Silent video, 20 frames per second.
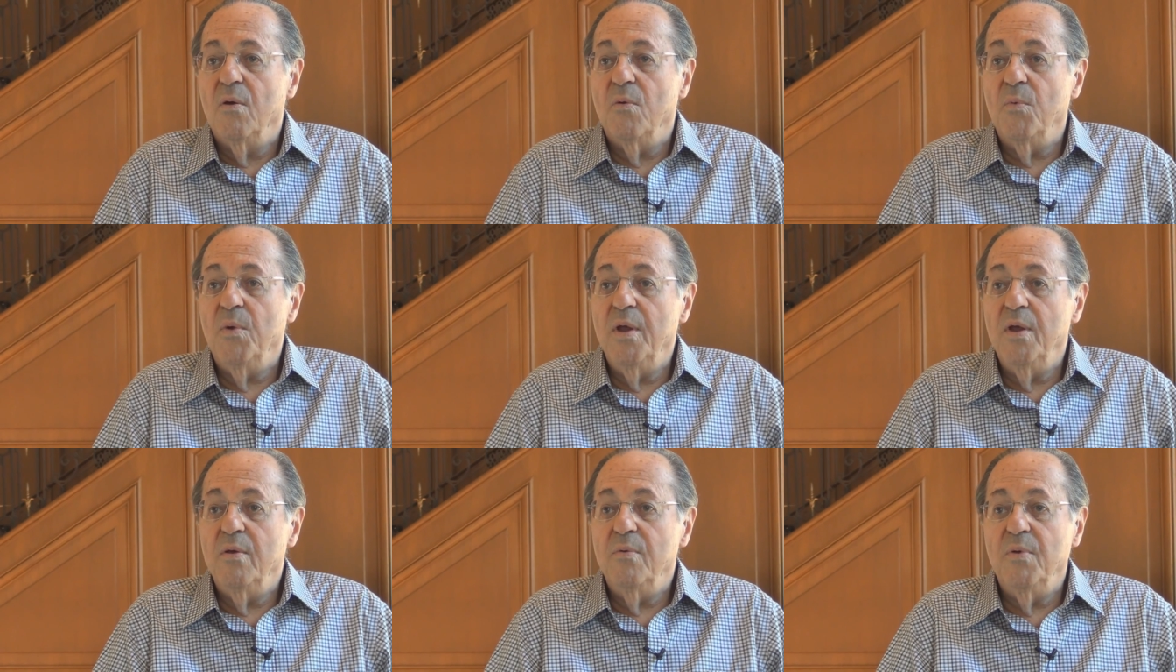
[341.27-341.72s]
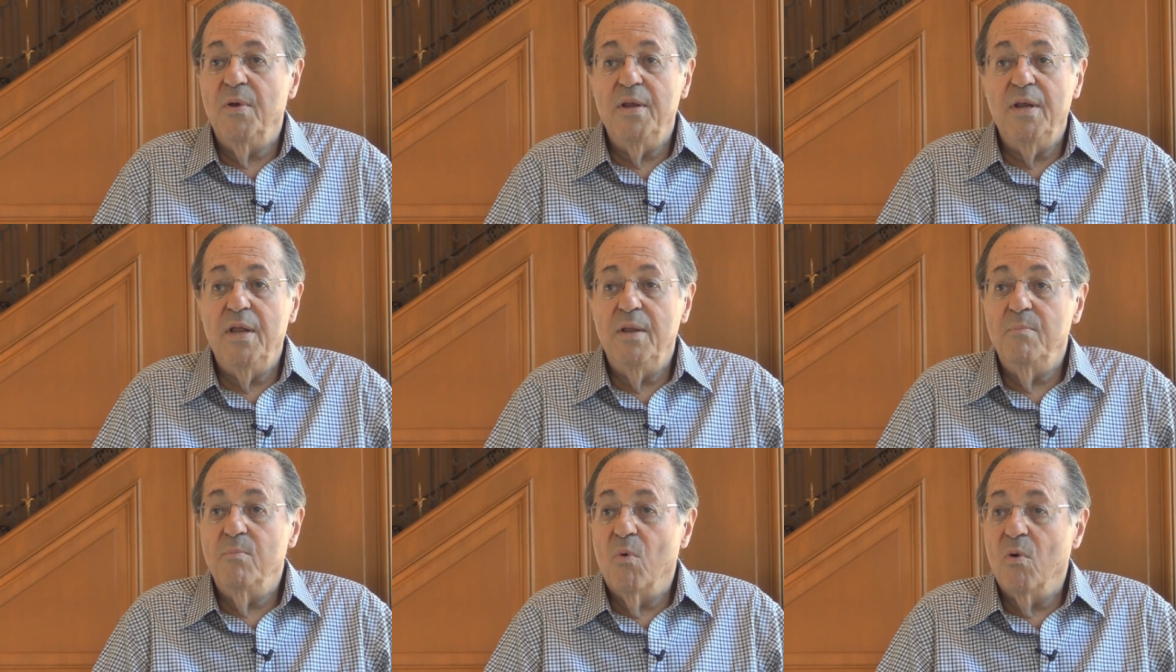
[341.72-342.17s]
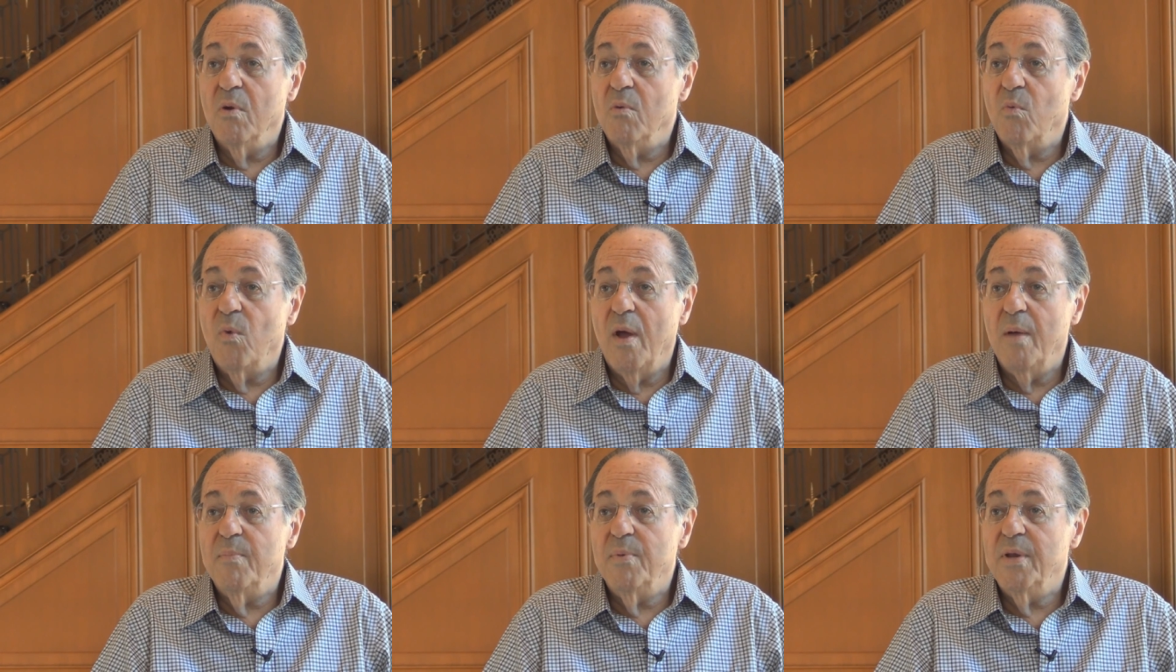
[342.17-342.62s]
we, we need more
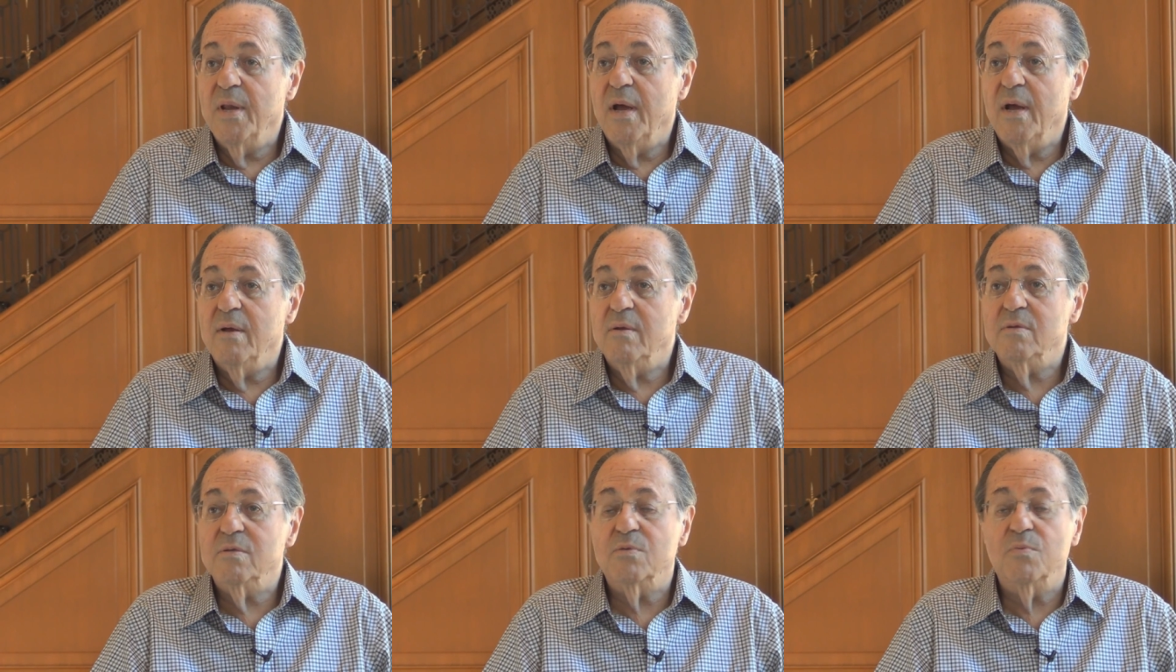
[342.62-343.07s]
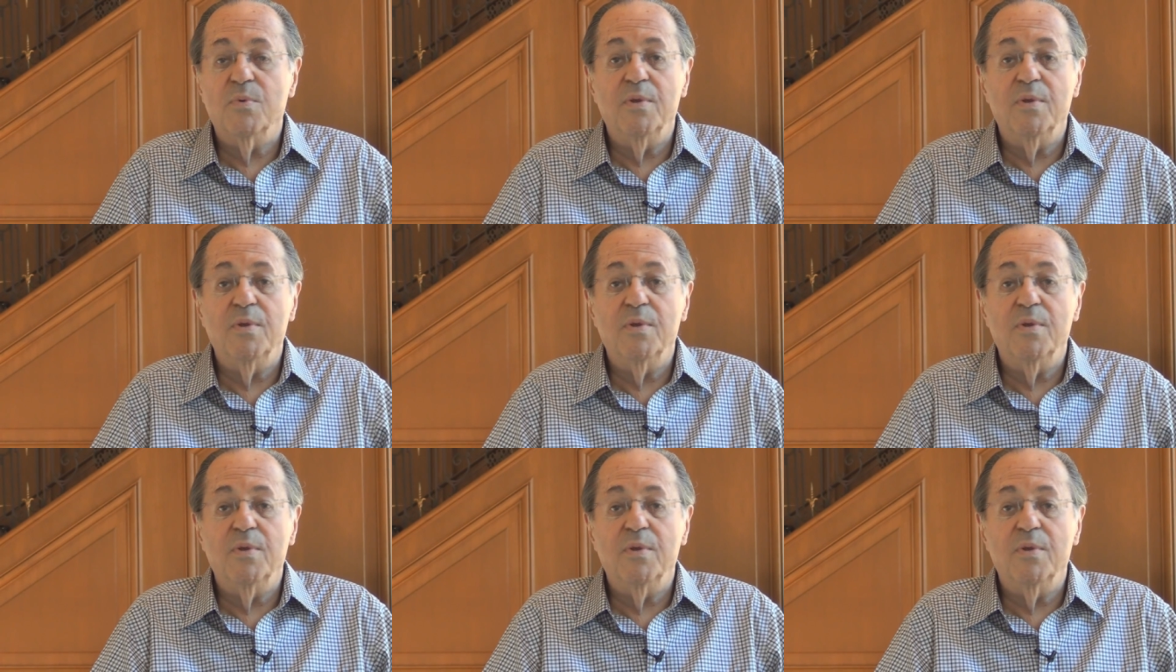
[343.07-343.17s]
webinars.